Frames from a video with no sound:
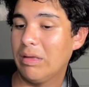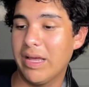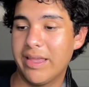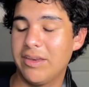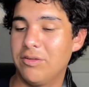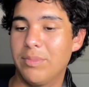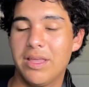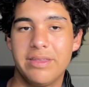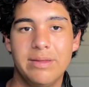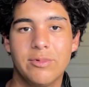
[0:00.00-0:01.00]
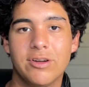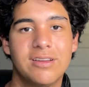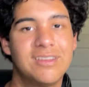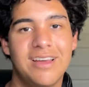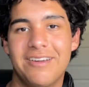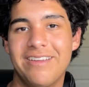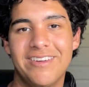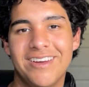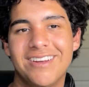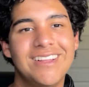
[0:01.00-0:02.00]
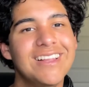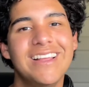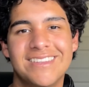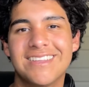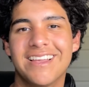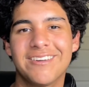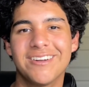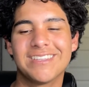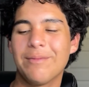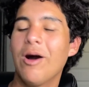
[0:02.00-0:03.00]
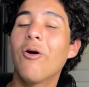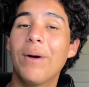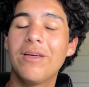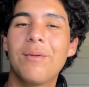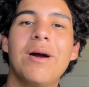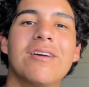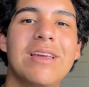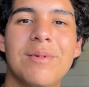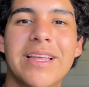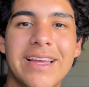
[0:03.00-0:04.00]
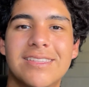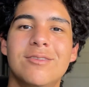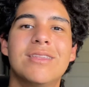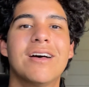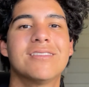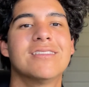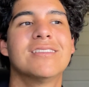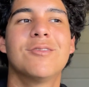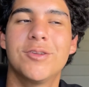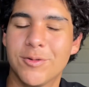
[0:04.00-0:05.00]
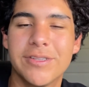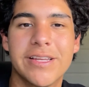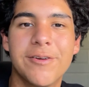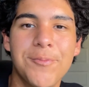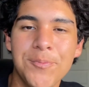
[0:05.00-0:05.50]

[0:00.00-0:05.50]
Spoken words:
I can't do math anymore. I don't even know. It's a lot of words. Oh, by the way, my Anki, I'm like at 2,200 words now.